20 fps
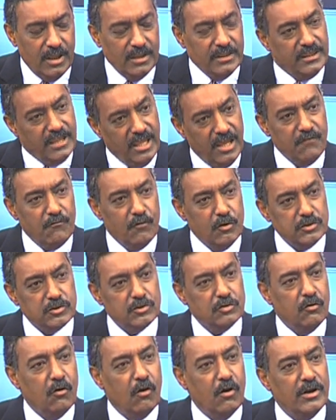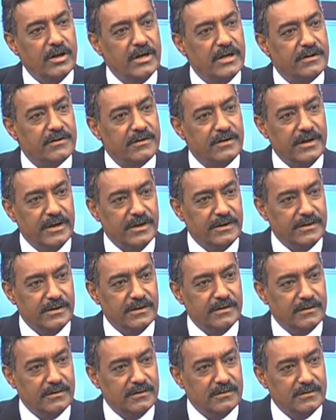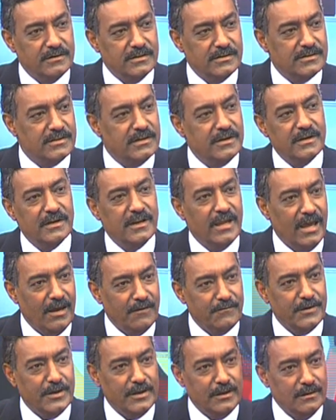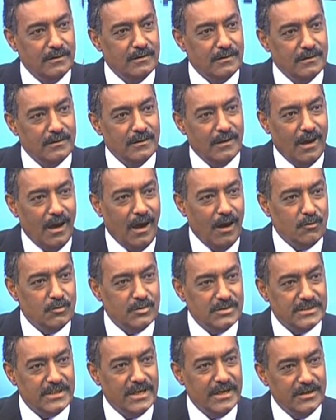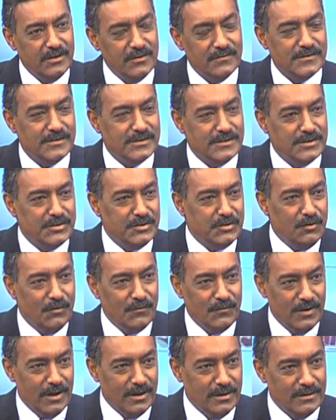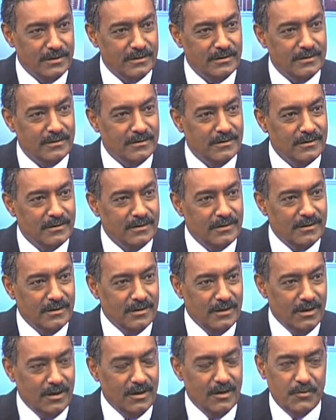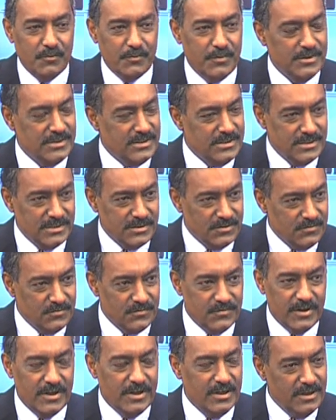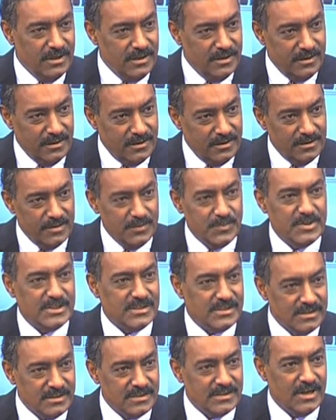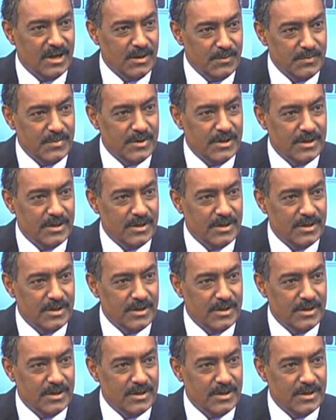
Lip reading: They've also gone and created this little haven outside of the city of London, which is really the business hub,